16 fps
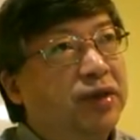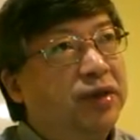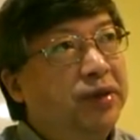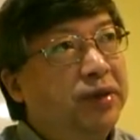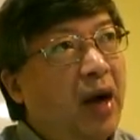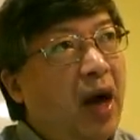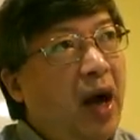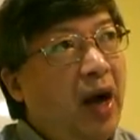
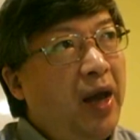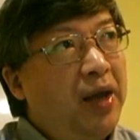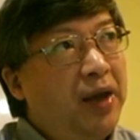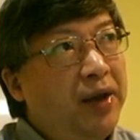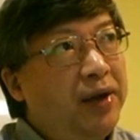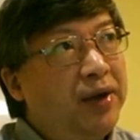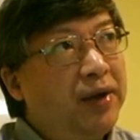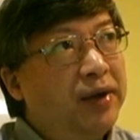to I
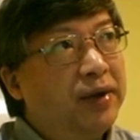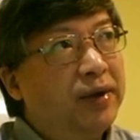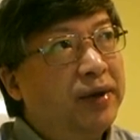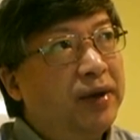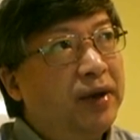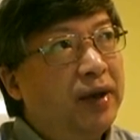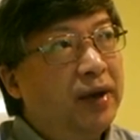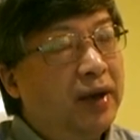here.
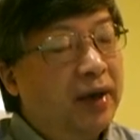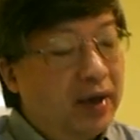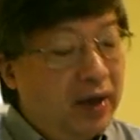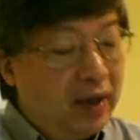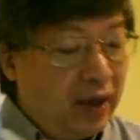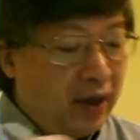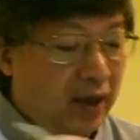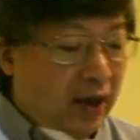
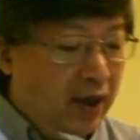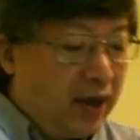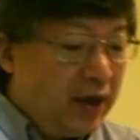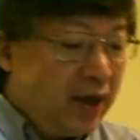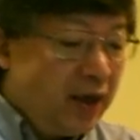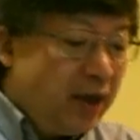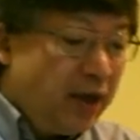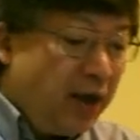
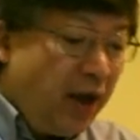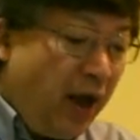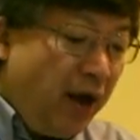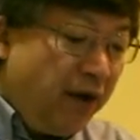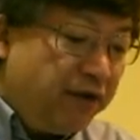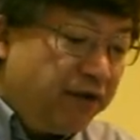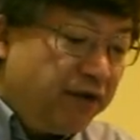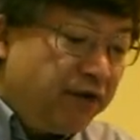
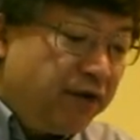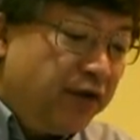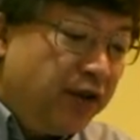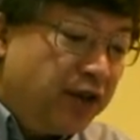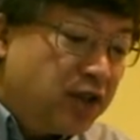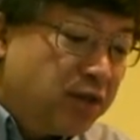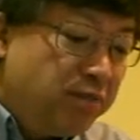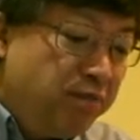If
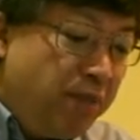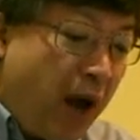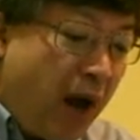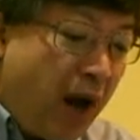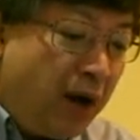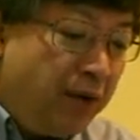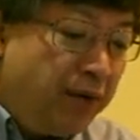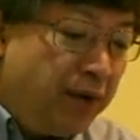this
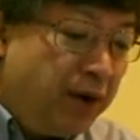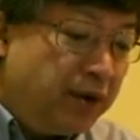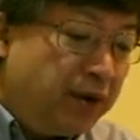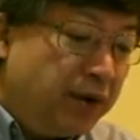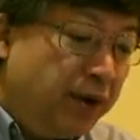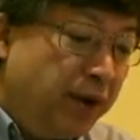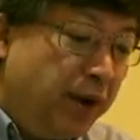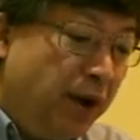
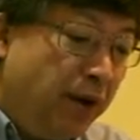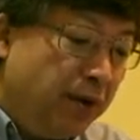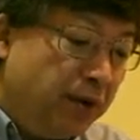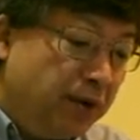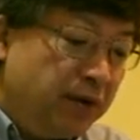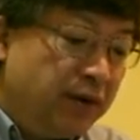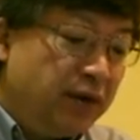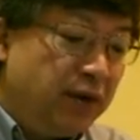parent
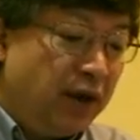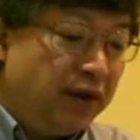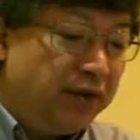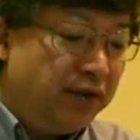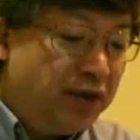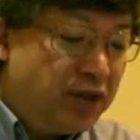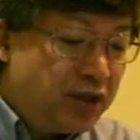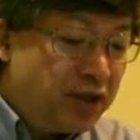node,
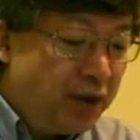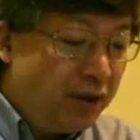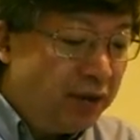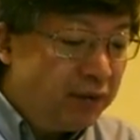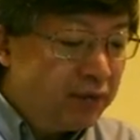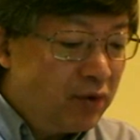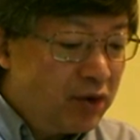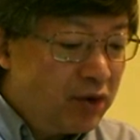this
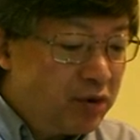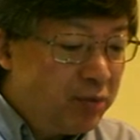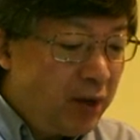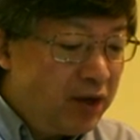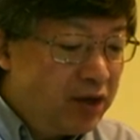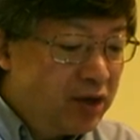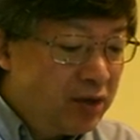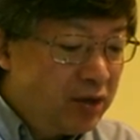node
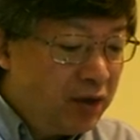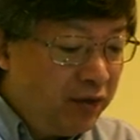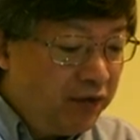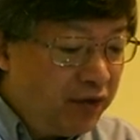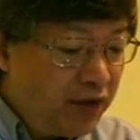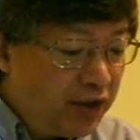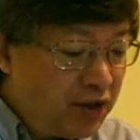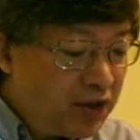corresponds,
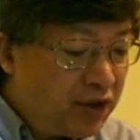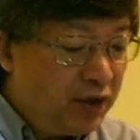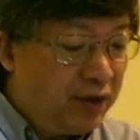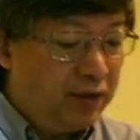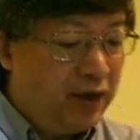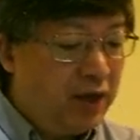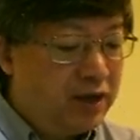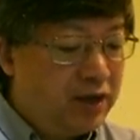if this
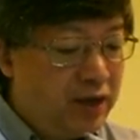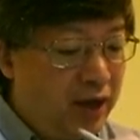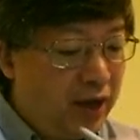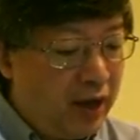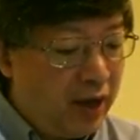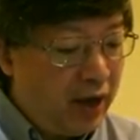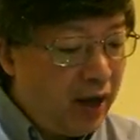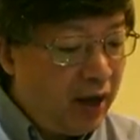node, let's
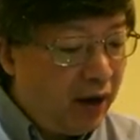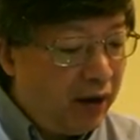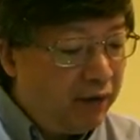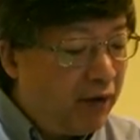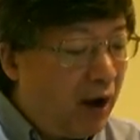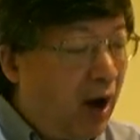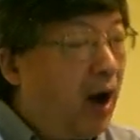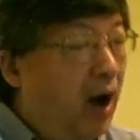say A
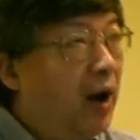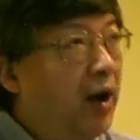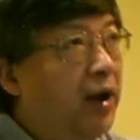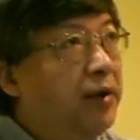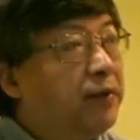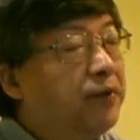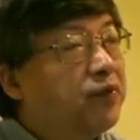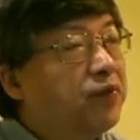of
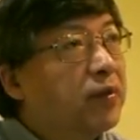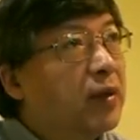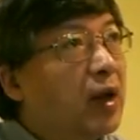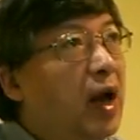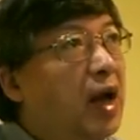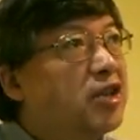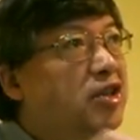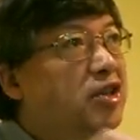I
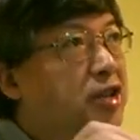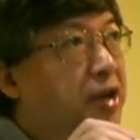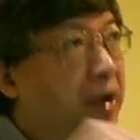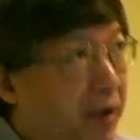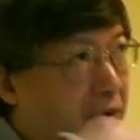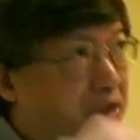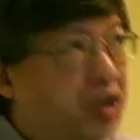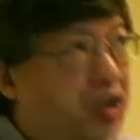has
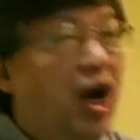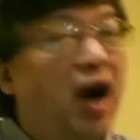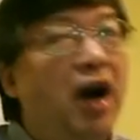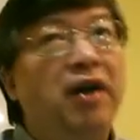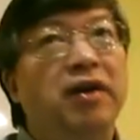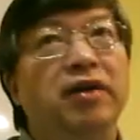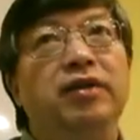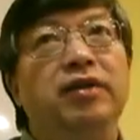no
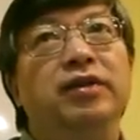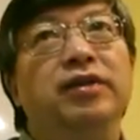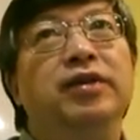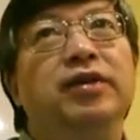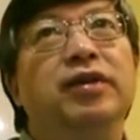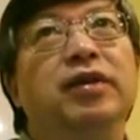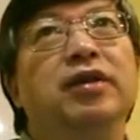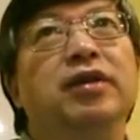child,
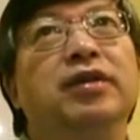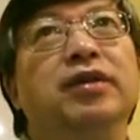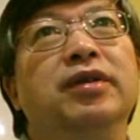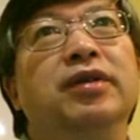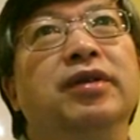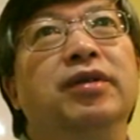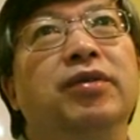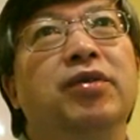
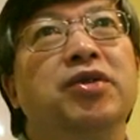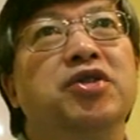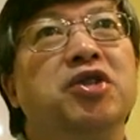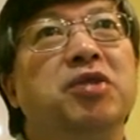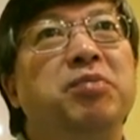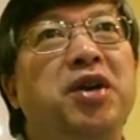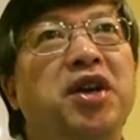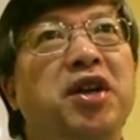
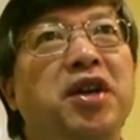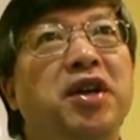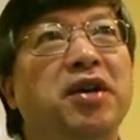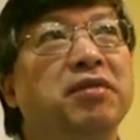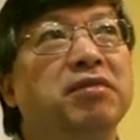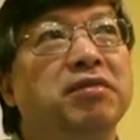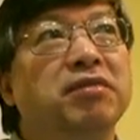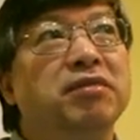what's the
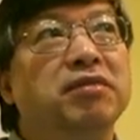meaning?